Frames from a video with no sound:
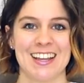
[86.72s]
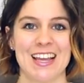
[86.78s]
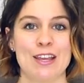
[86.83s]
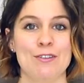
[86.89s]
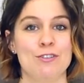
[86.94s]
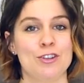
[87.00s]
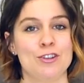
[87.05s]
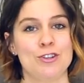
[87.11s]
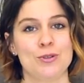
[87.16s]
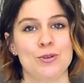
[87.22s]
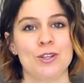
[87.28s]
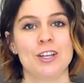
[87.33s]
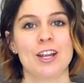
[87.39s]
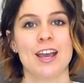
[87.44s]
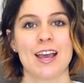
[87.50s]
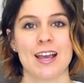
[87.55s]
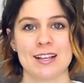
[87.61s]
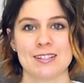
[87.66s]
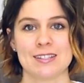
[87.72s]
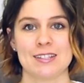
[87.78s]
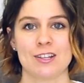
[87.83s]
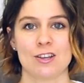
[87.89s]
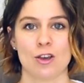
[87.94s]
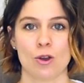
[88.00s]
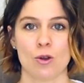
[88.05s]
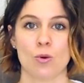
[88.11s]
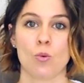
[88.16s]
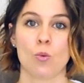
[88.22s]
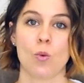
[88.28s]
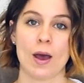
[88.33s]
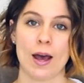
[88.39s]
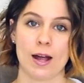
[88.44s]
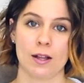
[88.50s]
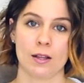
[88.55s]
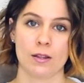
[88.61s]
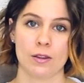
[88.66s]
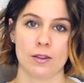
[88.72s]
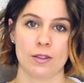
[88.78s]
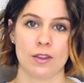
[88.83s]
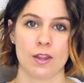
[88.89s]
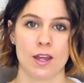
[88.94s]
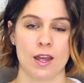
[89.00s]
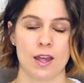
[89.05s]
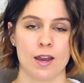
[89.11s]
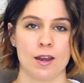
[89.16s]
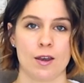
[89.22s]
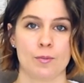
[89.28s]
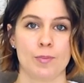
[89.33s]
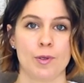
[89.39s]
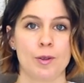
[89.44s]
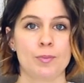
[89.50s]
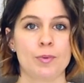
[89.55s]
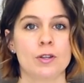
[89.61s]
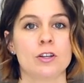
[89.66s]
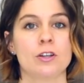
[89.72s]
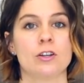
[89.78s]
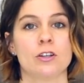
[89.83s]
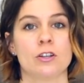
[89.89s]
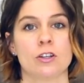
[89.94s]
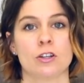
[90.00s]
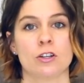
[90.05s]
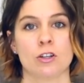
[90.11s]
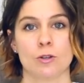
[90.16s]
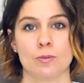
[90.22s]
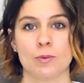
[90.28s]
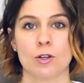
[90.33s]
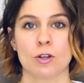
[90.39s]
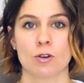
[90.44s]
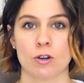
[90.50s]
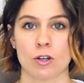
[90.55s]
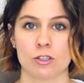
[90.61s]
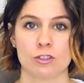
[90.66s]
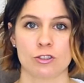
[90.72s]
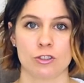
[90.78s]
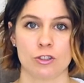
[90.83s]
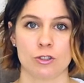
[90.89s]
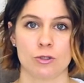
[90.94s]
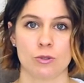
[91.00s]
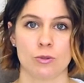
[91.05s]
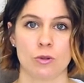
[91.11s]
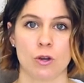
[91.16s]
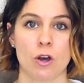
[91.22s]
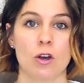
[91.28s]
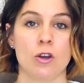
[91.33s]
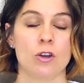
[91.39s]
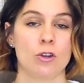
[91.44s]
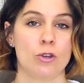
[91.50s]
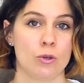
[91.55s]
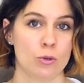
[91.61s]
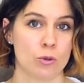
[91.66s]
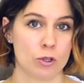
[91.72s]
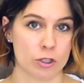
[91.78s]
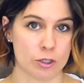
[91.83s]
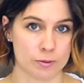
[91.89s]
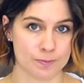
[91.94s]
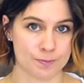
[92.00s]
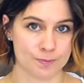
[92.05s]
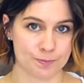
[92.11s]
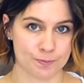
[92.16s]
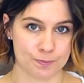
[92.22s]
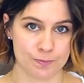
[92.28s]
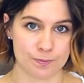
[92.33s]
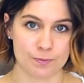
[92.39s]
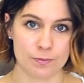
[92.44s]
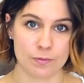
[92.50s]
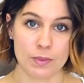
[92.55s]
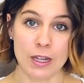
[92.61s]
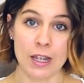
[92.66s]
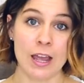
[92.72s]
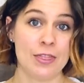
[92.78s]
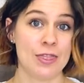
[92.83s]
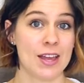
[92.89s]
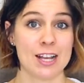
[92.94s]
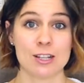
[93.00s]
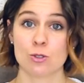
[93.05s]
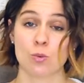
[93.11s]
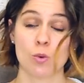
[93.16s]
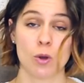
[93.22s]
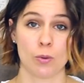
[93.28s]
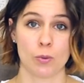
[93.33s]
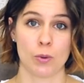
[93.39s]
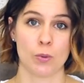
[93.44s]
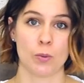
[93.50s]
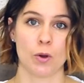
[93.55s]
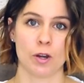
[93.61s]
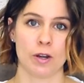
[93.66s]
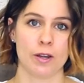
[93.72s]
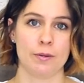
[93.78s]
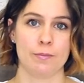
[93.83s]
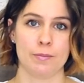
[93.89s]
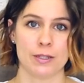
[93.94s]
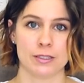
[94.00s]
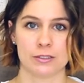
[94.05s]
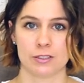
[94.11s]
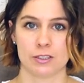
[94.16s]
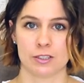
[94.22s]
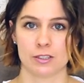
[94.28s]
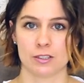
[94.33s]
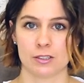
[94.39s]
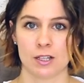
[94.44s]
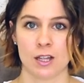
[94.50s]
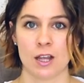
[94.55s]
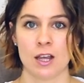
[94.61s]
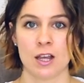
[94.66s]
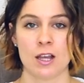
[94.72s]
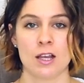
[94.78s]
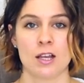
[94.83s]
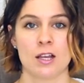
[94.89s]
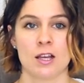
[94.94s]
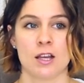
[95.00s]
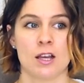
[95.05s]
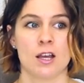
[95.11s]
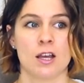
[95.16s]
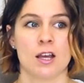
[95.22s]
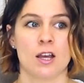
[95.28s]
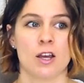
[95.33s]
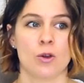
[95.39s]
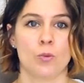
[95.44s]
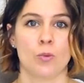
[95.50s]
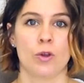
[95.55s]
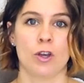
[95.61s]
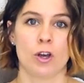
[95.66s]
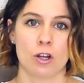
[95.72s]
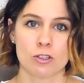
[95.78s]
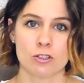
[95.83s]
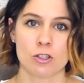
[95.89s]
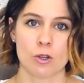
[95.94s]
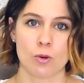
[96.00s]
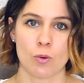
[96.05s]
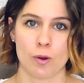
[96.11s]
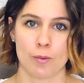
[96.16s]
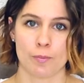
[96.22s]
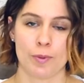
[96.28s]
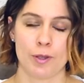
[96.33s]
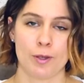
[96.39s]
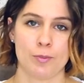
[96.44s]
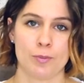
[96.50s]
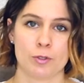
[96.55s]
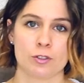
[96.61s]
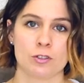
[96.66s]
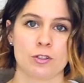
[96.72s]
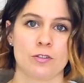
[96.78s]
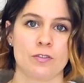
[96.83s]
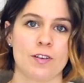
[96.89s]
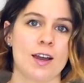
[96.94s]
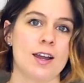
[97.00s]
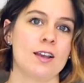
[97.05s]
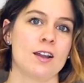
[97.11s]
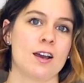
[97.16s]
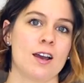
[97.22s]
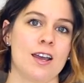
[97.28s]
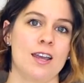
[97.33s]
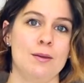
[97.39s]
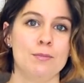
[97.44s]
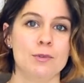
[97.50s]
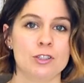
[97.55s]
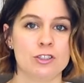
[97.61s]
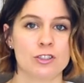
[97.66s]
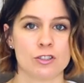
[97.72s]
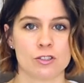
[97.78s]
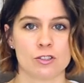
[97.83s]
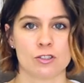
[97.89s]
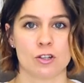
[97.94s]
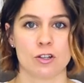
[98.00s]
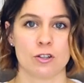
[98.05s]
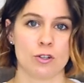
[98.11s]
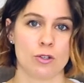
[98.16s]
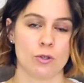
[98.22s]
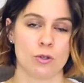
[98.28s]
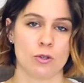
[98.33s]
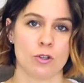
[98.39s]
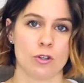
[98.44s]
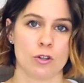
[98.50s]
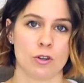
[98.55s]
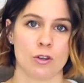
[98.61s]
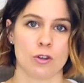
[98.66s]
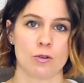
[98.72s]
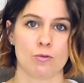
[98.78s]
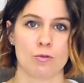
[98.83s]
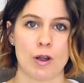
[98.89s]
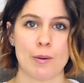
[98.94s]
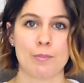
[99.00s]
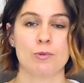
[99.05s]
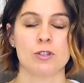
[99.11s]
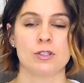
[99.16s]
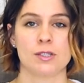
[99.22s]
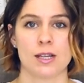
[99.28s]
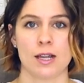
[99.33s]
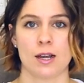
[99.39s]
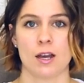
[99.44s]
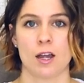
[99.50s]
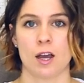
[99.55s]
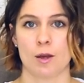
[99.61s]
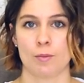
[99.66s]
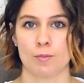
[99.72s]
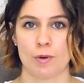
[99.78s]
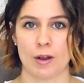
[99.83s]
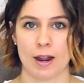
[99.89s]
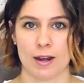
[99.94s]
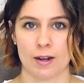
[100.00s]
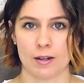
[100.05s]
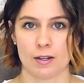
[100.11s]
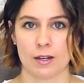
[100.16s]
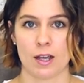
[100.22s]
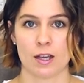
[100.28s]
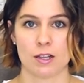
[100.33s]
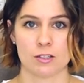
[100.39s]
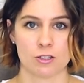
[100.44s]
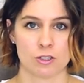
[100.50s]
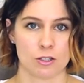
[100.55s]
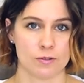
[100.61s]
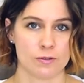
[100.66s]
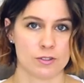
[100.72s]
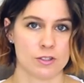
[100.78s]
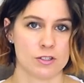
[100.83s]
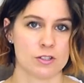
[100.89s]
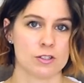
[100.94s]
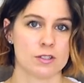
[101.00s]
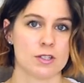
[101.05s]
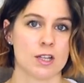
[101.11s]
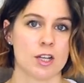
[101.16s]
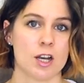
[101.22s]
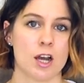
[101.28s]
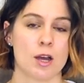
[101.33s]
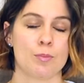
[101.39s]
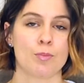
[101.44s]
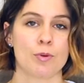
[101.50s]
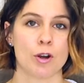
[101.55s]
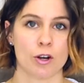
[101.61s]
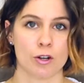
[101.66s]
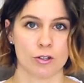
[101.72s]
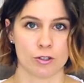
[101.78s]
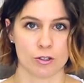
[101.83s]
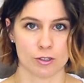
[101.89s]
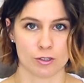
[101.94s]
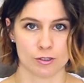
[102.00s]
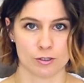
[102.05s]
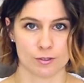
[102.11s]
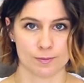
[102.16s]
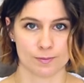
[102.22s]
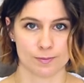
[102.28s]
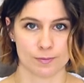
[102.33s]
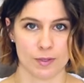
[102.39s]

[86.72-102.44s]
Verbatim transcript: If you're doing your SEO well, then people are gonna come across you on Google. And that's what we want in business. We also want people to find our images on Google that represent our brand, our services, and our products.